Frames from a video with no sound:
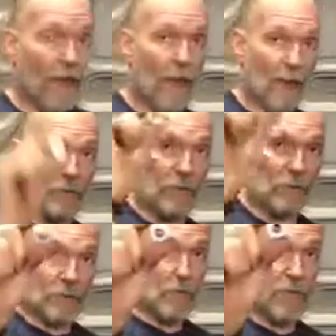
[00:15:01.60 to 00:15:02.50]
after
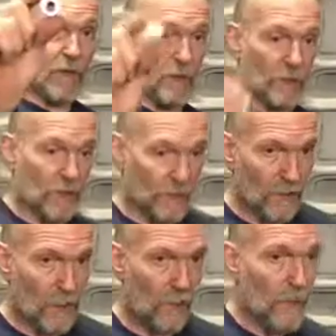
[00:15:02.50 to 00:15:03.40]
this failed.
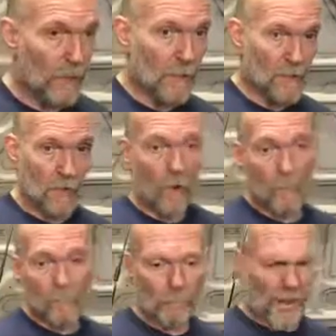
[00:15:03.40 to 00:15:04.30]
So
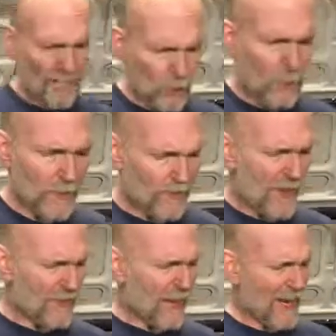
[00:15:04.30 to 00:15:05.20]
I do believe, I
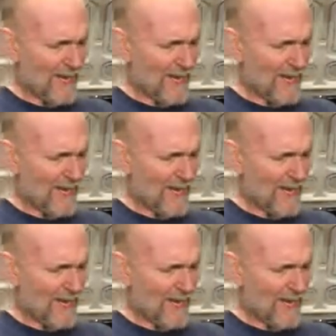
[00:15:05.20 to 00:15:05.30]
think I